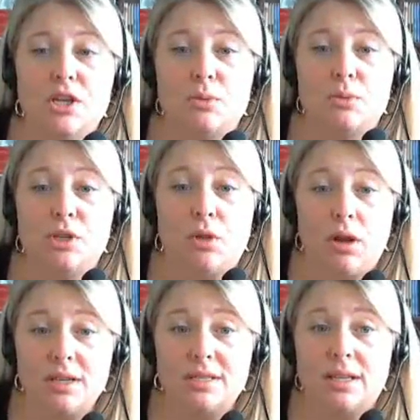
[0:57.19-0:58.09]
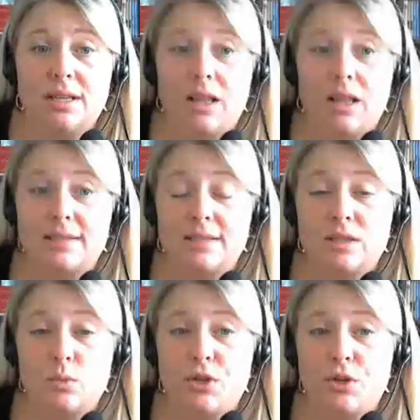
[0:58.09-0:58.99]
So when you log into the class, this
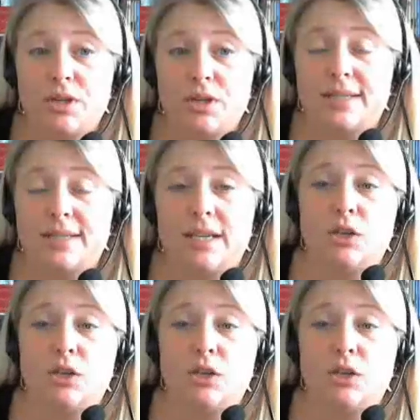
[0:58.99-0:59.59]
is what you're going to see.